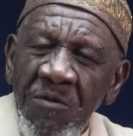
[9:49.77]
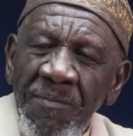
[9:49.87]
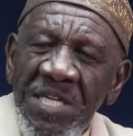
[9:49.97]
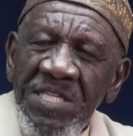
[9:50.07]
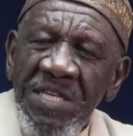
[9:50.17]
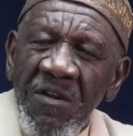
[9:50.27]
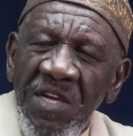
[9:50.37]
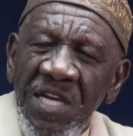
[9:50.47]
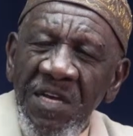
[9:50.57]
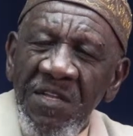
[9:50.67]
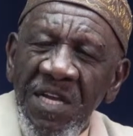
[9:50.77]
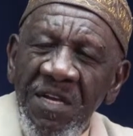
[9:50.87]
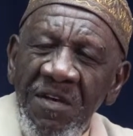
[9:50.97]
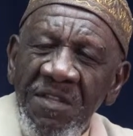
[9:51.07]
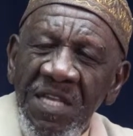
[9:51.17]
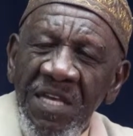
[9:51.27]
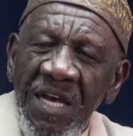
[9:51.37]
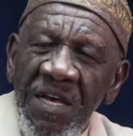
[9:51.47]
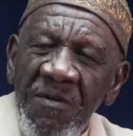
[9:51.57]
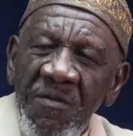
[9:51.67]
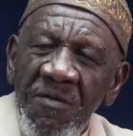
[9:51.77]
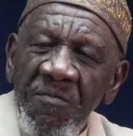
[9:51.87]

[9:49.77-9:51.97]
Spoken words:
We mentioned it on the